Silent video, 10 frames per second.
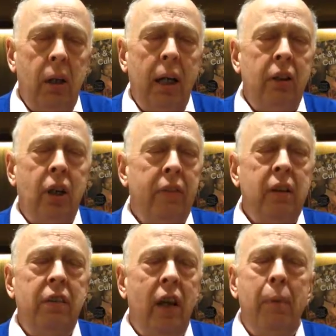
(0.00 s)
HIV
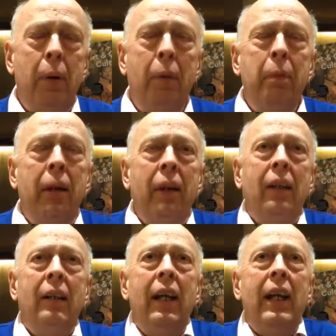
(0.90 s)
is a very public
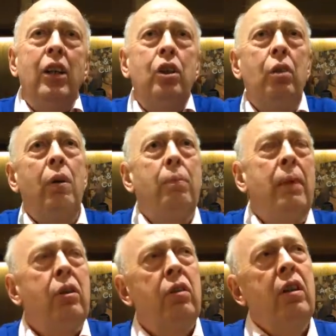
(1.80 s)
issue in
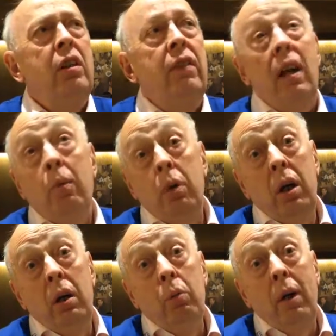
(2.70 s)
much of the developed
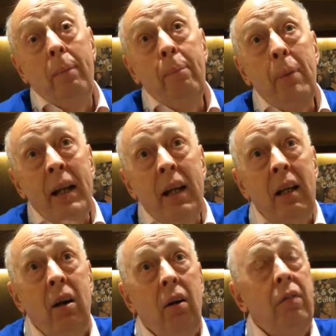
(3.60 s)
world, while
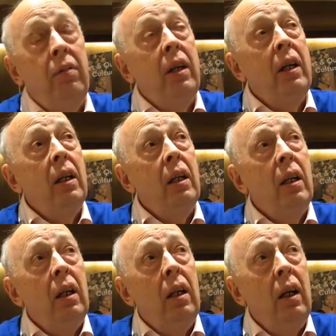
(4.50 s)
many of
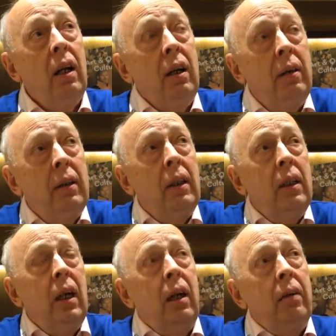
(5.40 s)
the
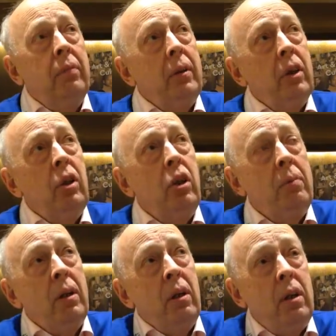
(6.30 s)

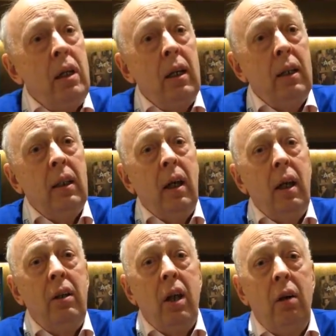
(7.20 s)
community
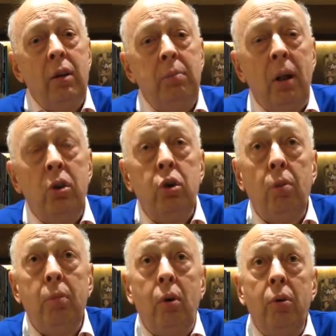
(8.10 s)
know as much or
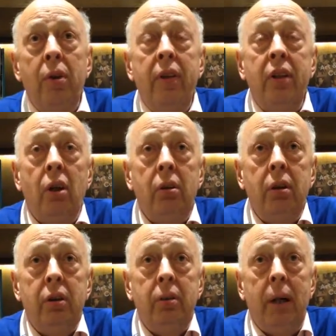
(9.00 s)
more than the
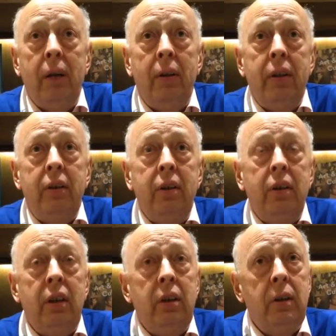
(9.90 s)
doctors about these
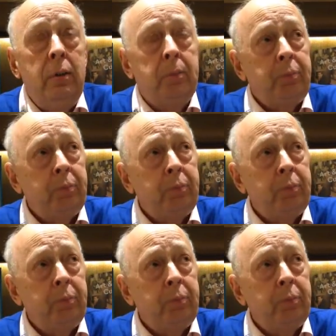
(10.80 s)
diseases.